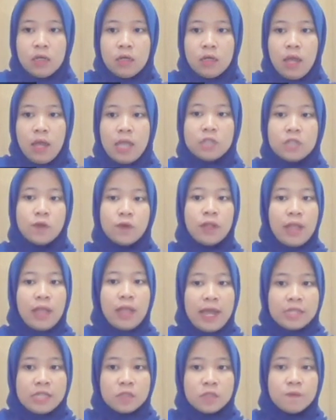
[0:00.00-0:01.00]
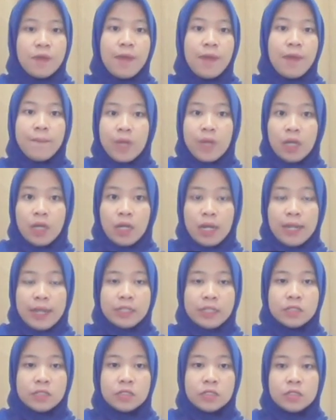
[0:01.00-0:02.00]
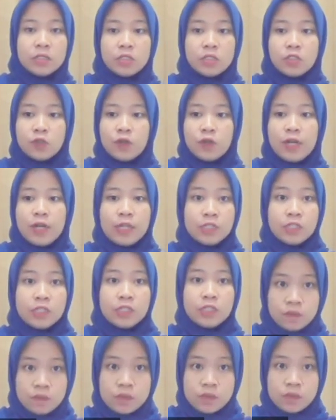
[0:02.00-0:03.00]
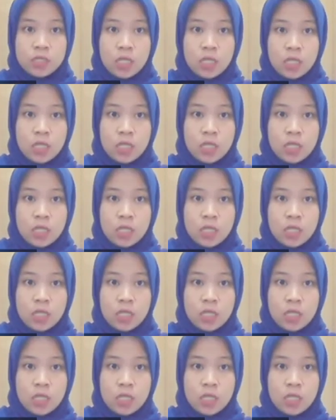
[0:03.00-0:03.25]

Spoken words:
as well as payment and trading terms.